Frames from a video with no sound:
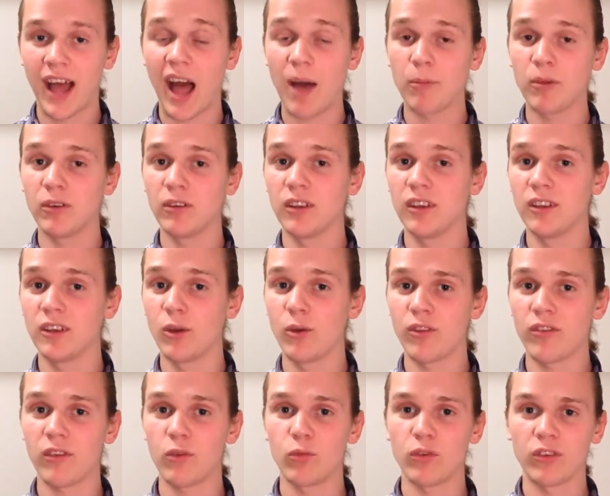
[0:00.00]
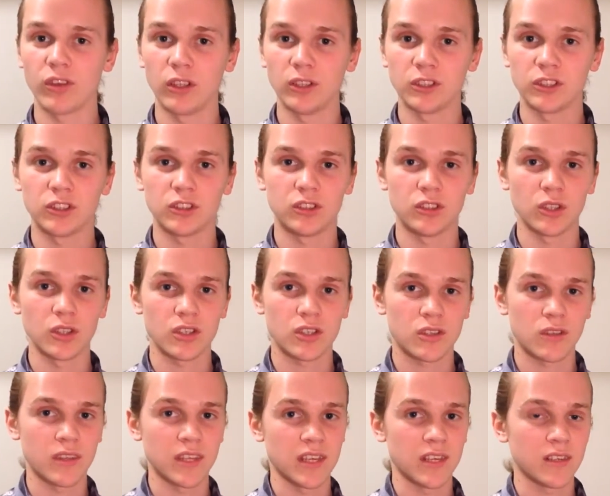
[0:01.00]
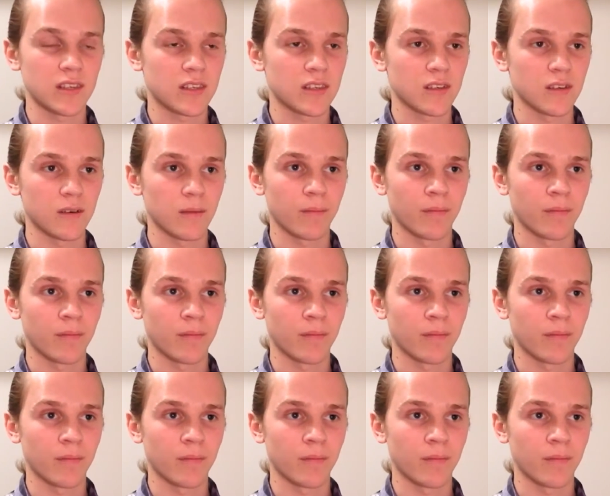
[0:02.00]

I've been noticing results just this